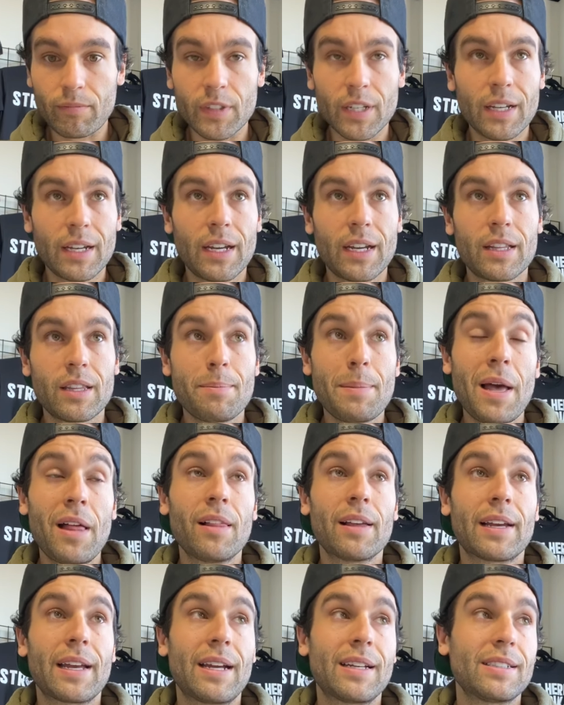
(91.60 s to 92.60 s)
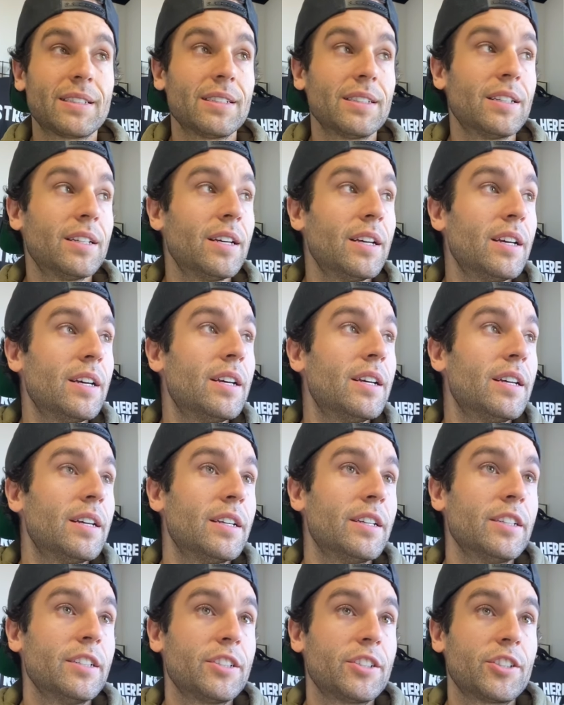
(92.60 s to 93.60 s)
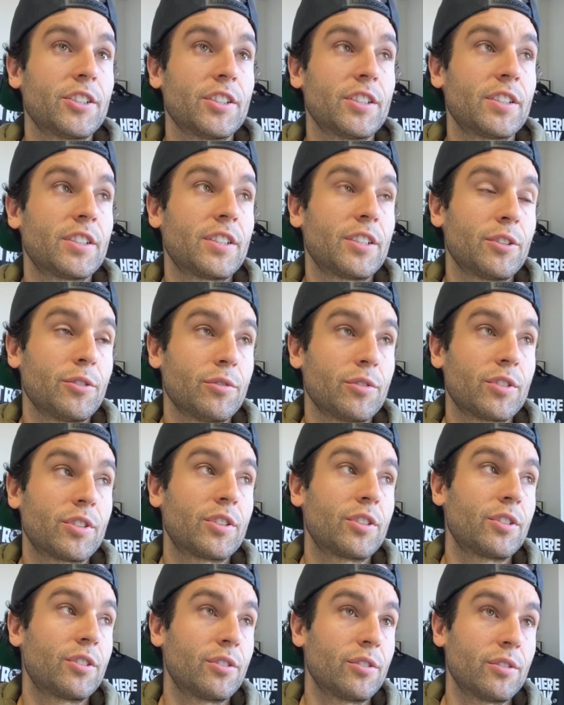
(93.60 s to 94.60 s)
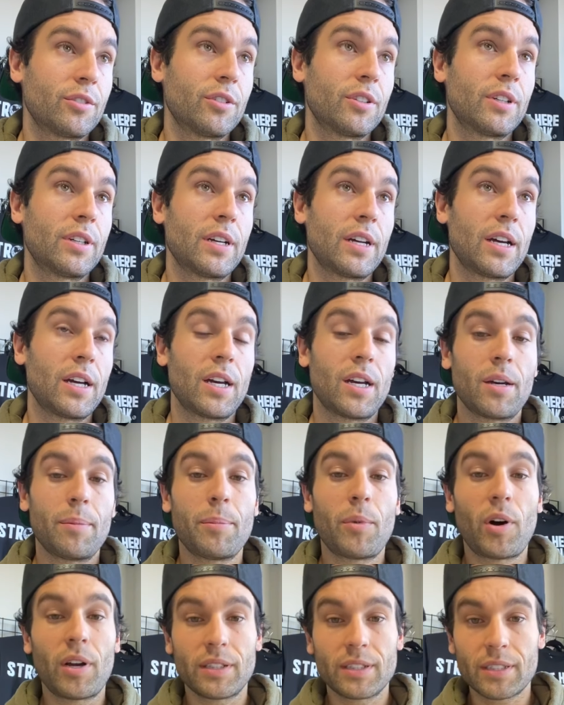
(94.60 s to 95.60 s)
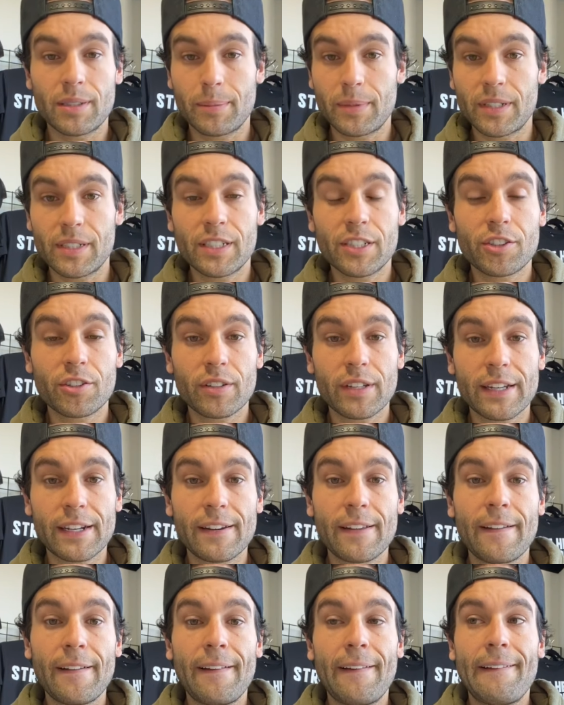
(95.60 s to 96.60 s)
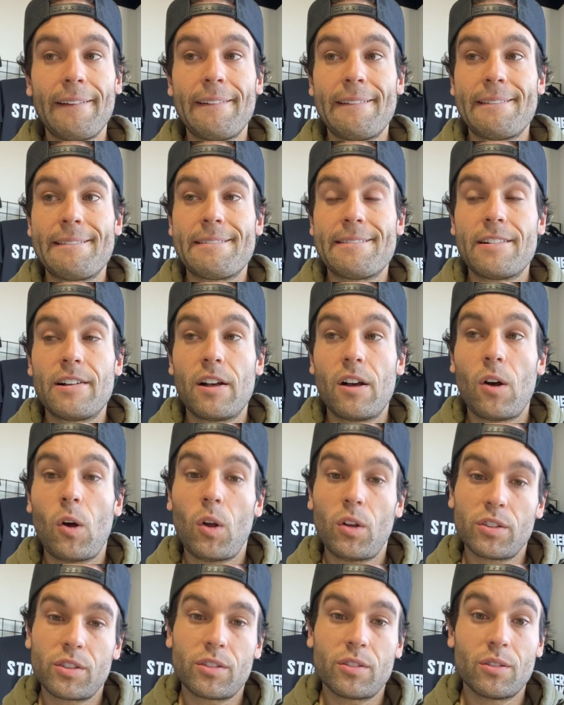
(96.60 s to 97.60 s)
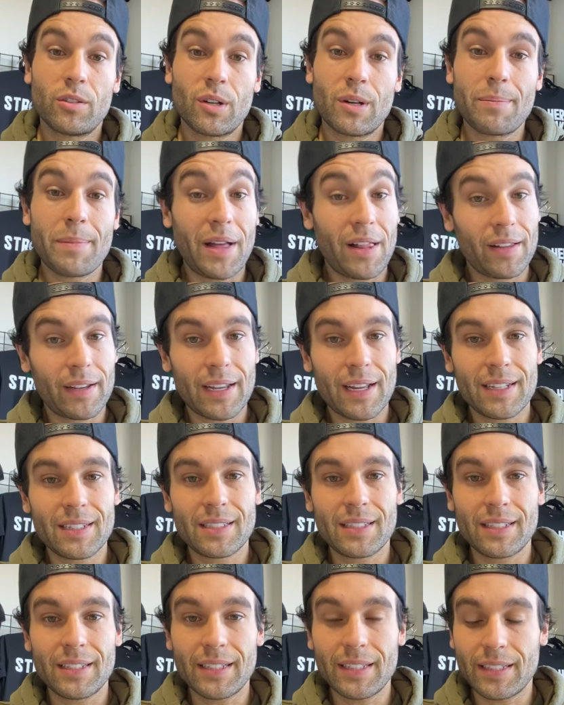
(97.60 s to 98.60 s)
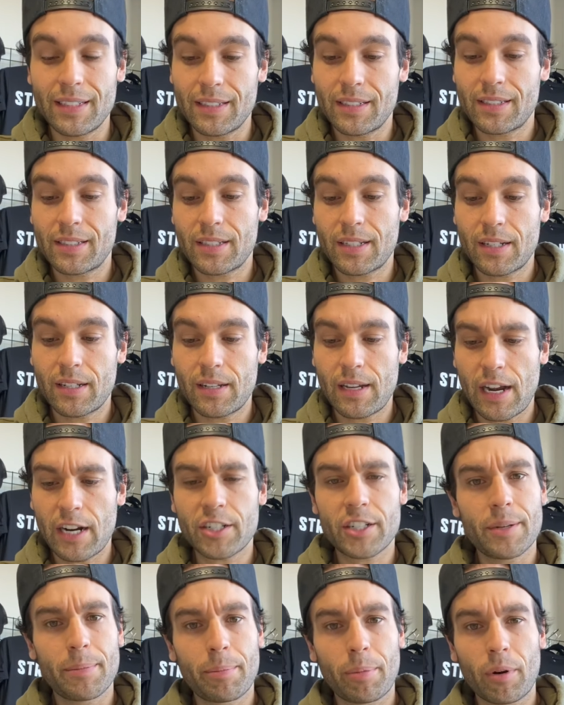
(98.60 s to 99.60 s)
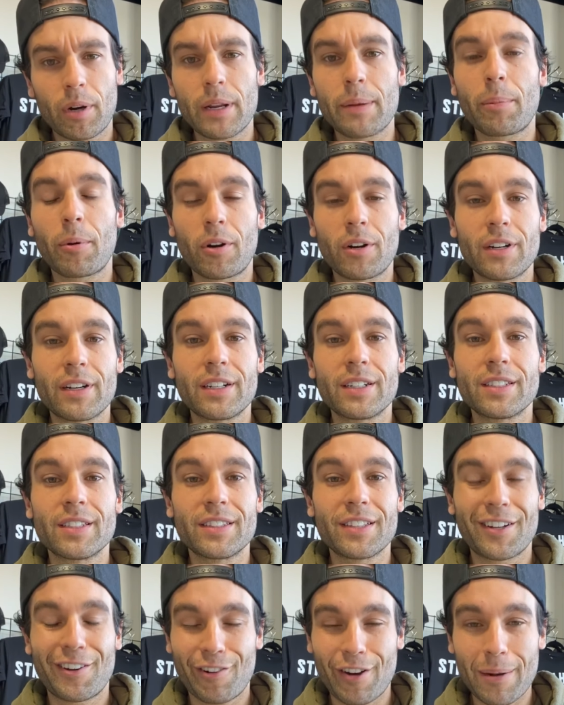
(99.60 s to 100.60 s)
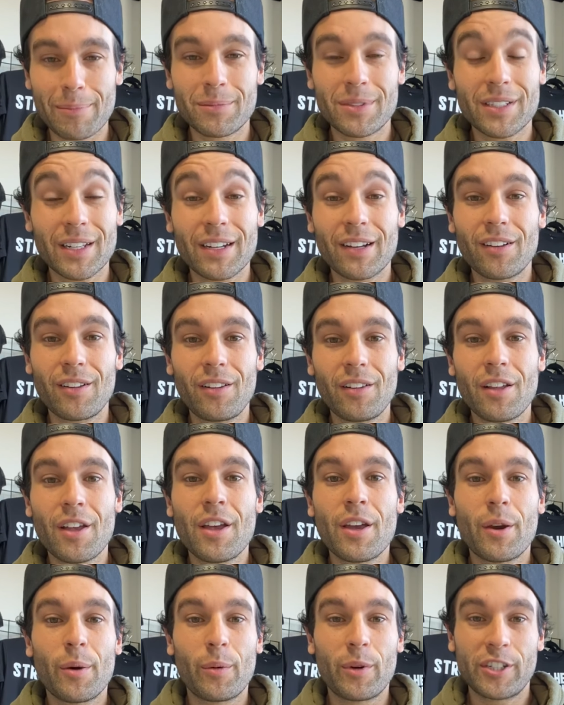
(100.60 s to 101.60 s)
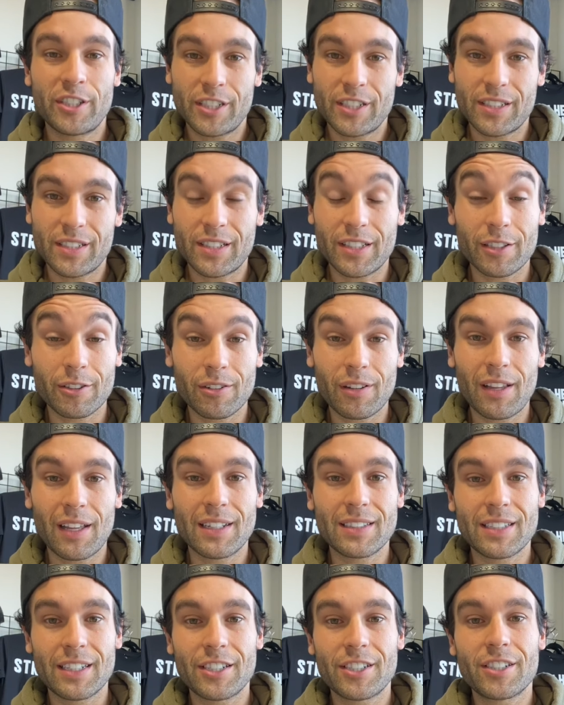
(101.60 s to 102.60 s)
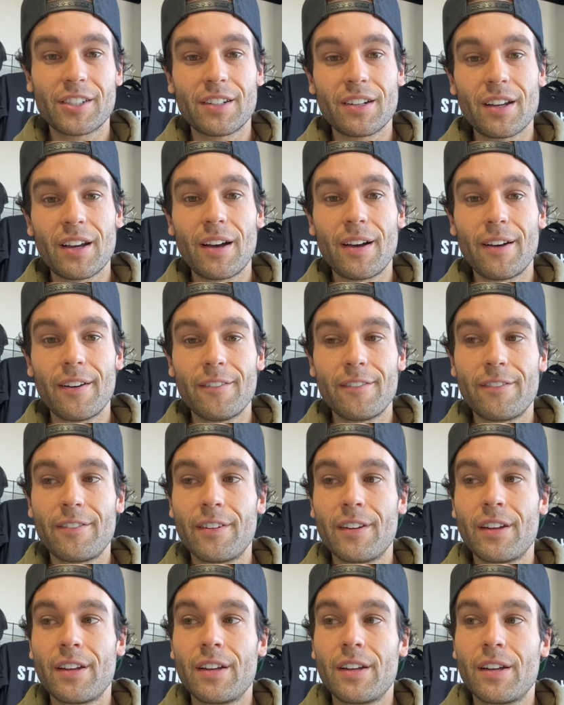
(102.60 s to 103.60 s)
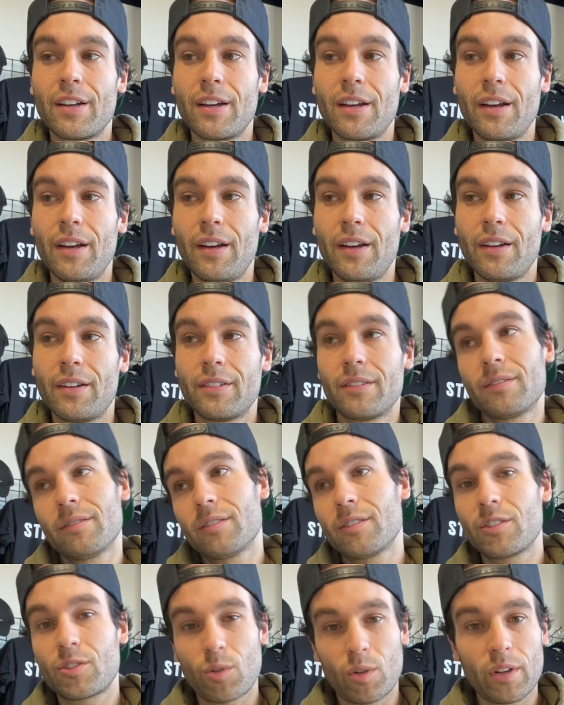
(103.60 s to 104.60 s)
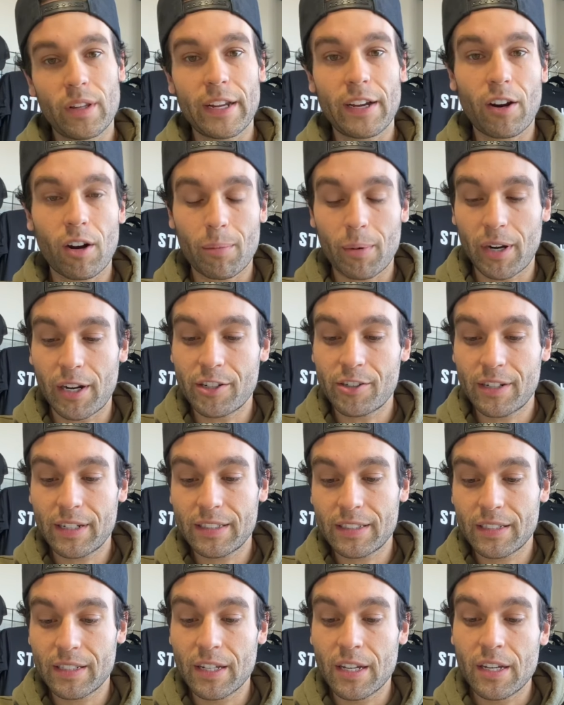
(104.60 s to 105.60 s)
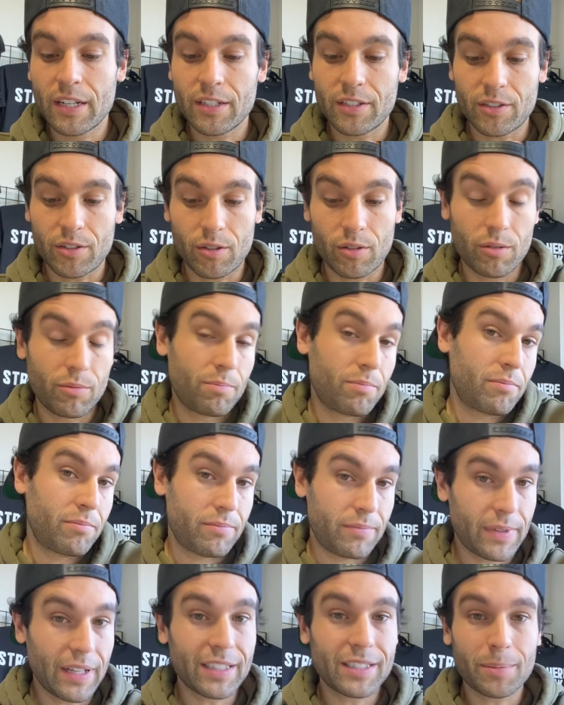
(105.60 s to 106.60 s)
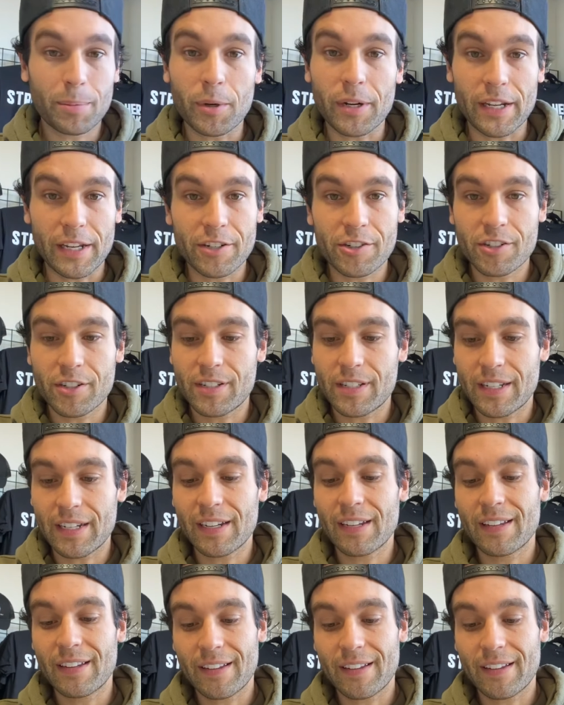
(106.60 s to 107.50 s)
And the malic acid is just used to bond some of the citrulline. Also, malic acid is actually pretty pertinent in the Krebs cycle, which is the utilization of sort of like carbohydrates. So that's pretty interesting.